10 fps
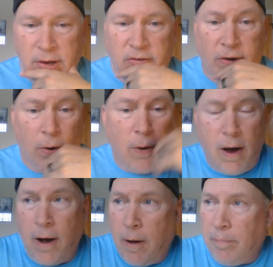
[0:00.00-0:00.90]
So
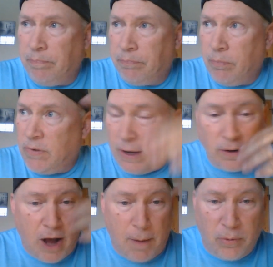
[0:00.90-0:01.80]

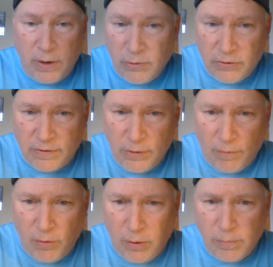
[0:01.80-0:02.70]
10 copper equals a
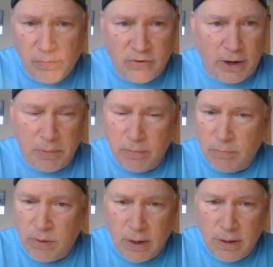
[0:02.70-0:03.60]
silver, same in
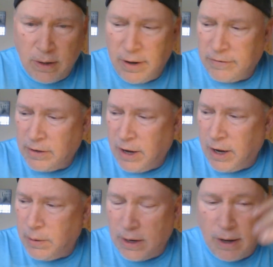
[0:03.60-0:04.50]
D&D and SK.
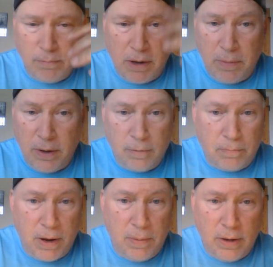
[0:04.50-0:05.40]
Again, maybe
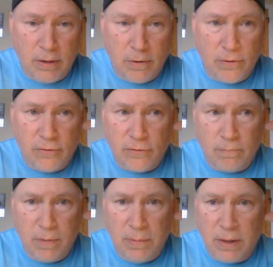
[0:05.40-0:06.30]

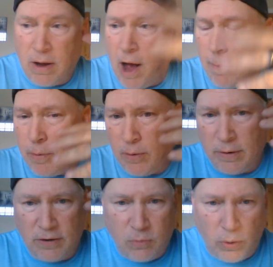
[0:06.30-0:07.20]
the copper
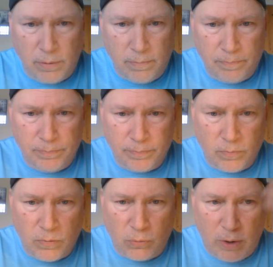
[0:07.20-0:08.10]
in this one
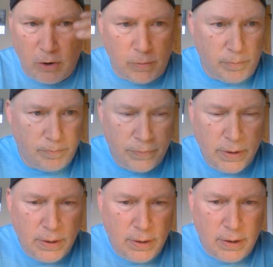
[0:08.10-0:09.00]
realm,
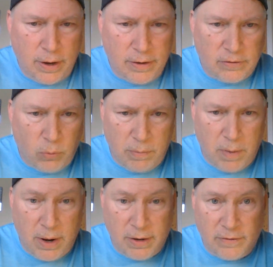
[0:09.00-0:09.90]
this one
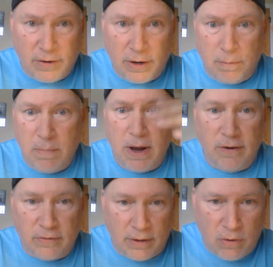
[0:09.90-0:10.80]
mine is like
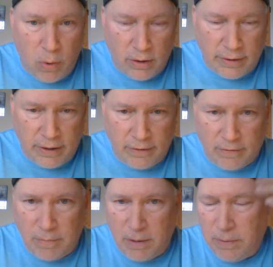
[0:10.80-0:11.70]
amazing quality,
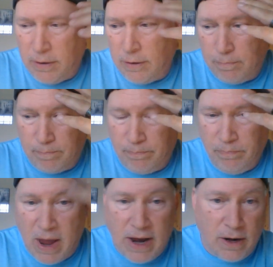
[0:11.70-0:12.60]
so maybe
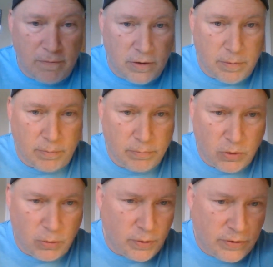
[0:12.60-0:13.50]
8 of them
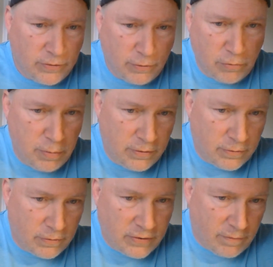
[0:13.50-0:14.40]
are worth a silver piece
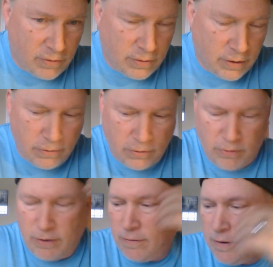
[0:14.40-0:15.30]
or 7, you know, who
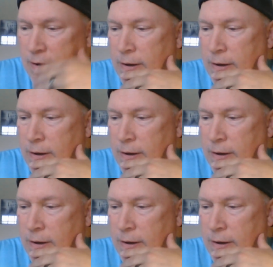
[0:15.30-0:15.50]
knows.